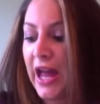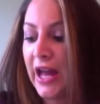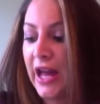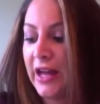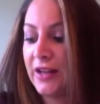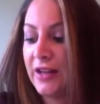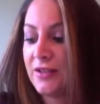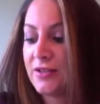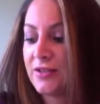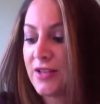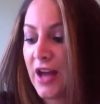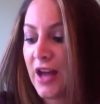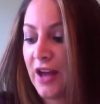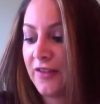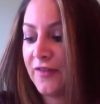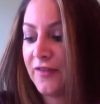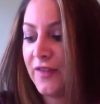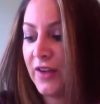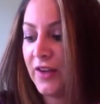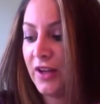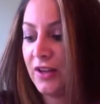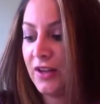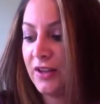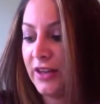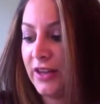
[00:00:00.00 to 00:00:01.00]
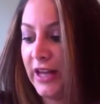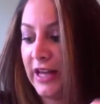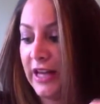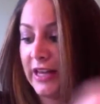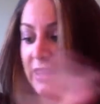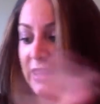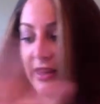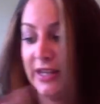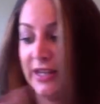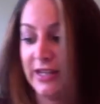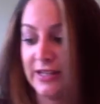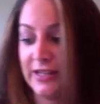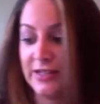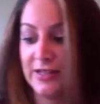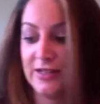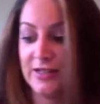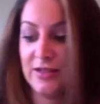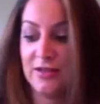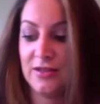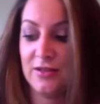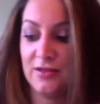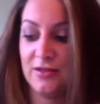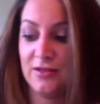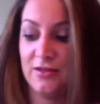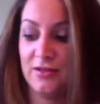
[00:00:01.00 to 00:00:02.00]
and I feel like
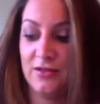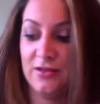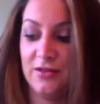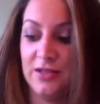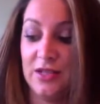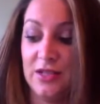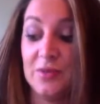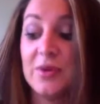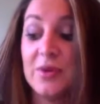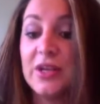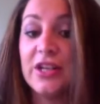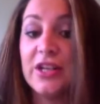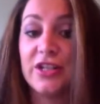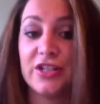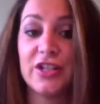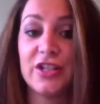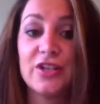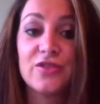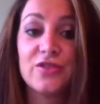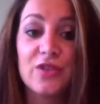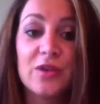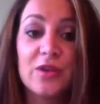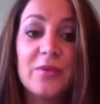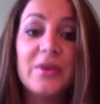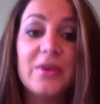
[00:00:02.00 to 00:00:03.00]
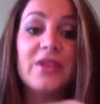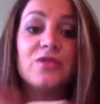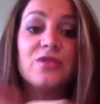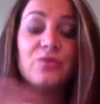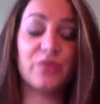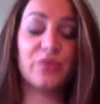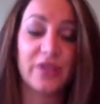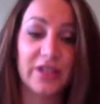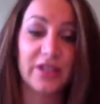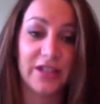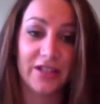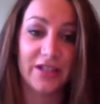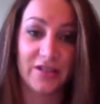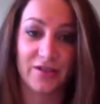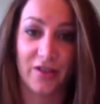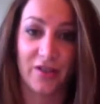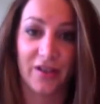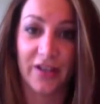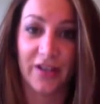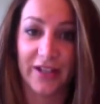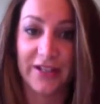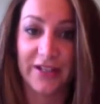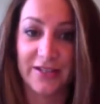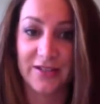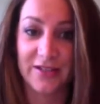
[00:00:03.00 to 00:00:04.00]
this deep conditioning treatment is really
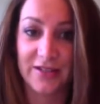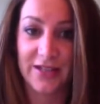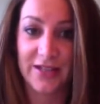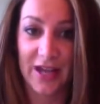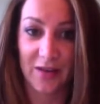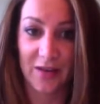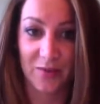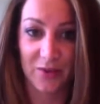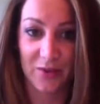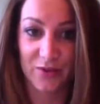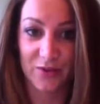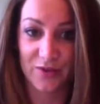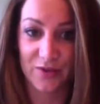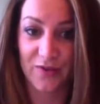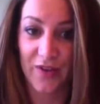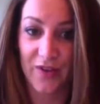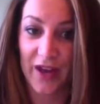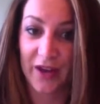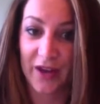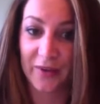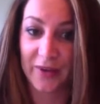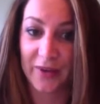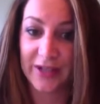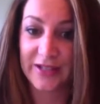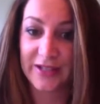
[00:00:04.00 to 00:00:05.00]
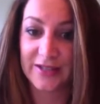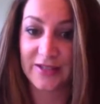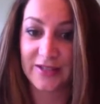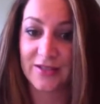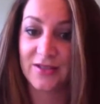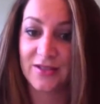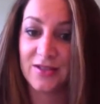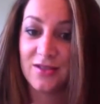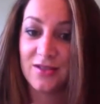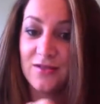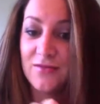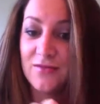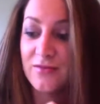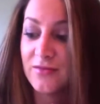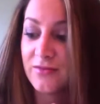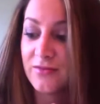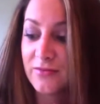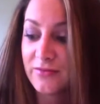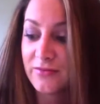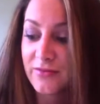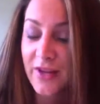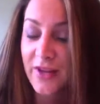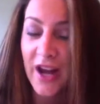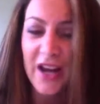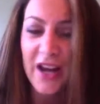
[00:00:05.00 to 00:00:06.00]
starting to tame those flyaways. It's
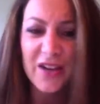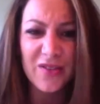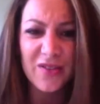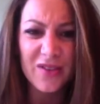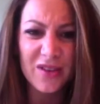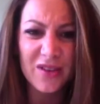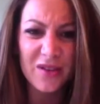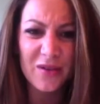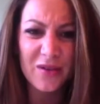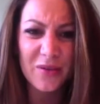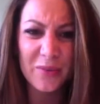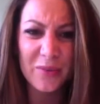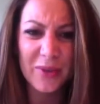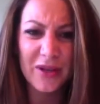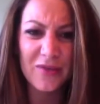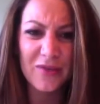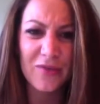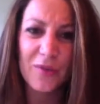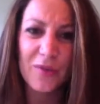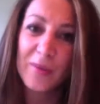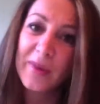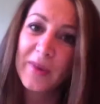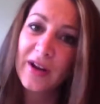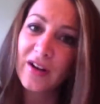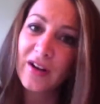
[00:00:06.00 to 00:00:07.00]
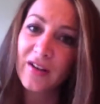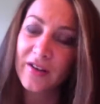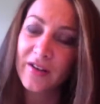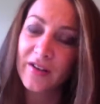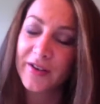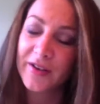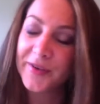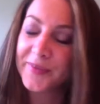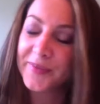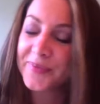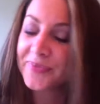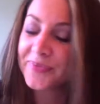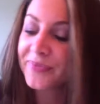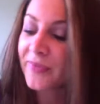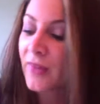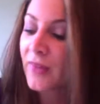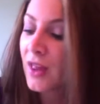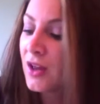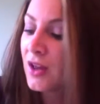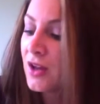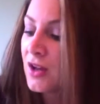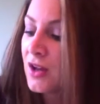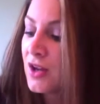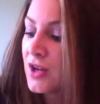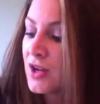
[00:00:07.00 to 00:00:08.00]
kind of a little bit of a miracle.
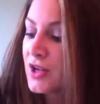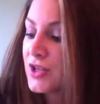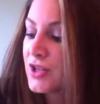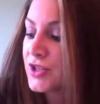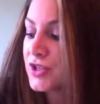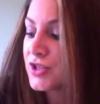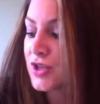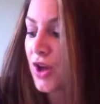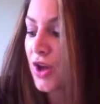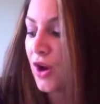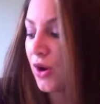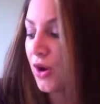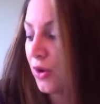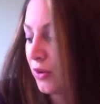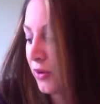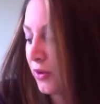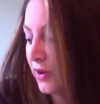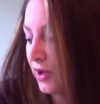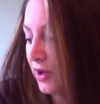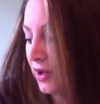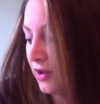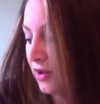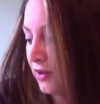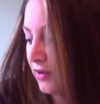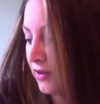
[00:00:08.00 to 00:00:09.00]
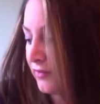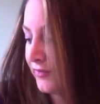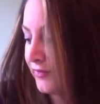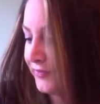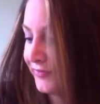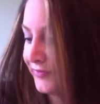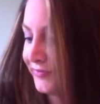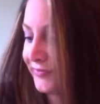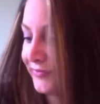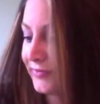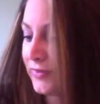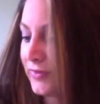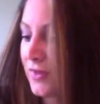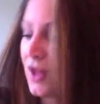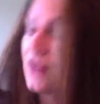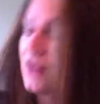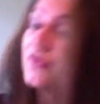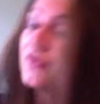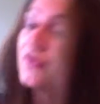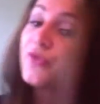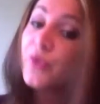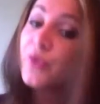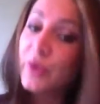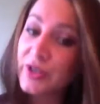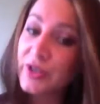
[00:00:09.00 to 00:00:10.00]
So,
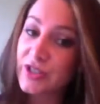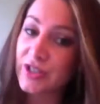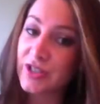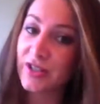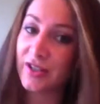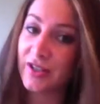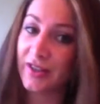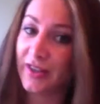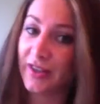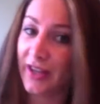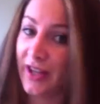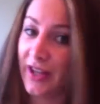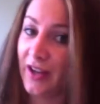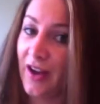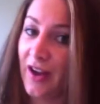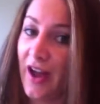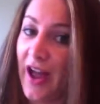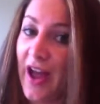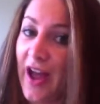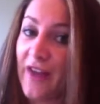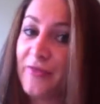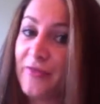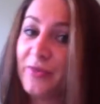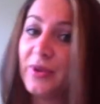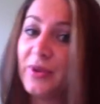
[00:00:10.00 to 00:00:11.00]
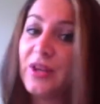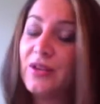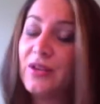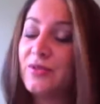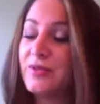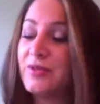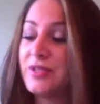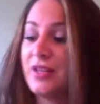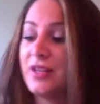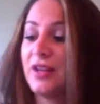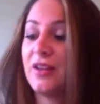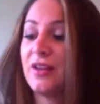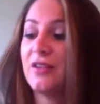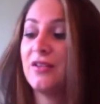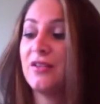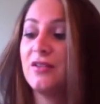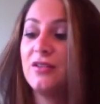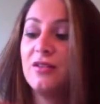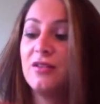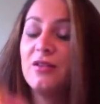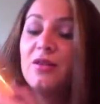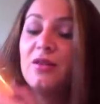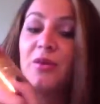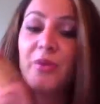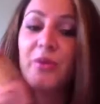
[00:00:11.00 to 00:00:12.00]
unfortunately, I have been
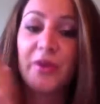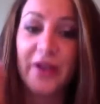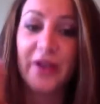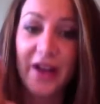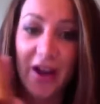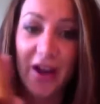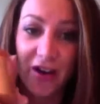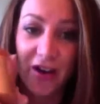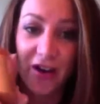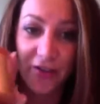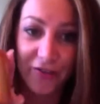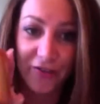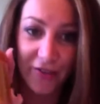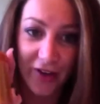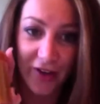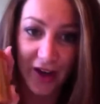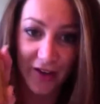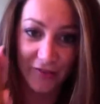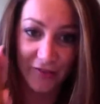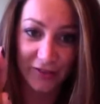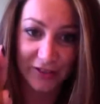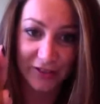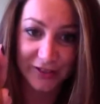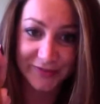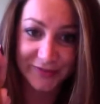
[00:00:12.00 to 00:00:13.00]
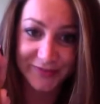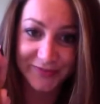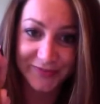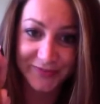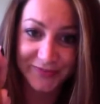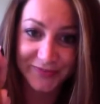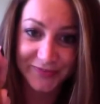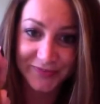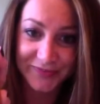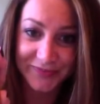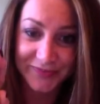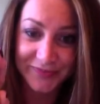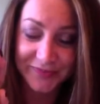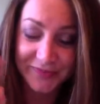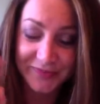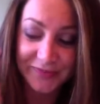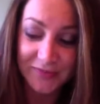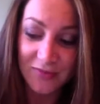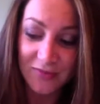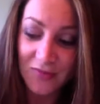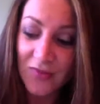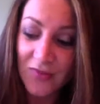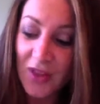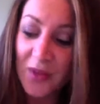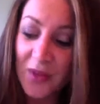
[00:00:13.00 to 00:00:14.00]
using L'Oreal forever,
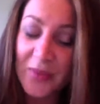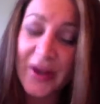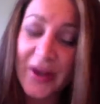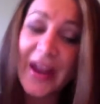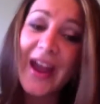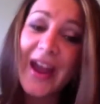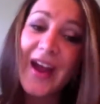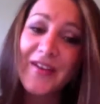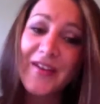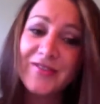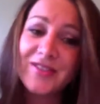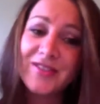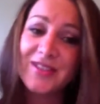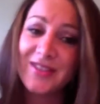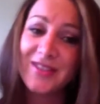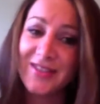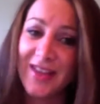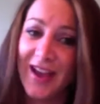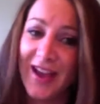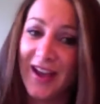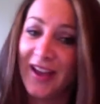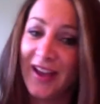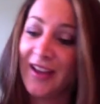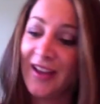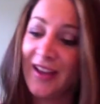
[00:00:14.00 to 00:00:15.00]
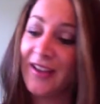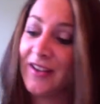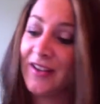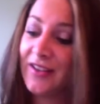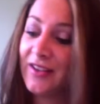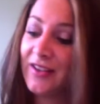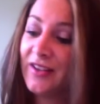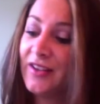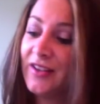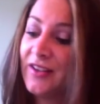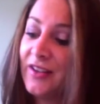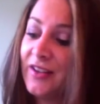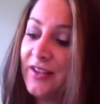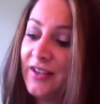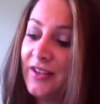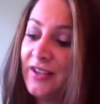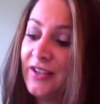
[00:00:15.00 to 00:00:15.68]
but I have to say,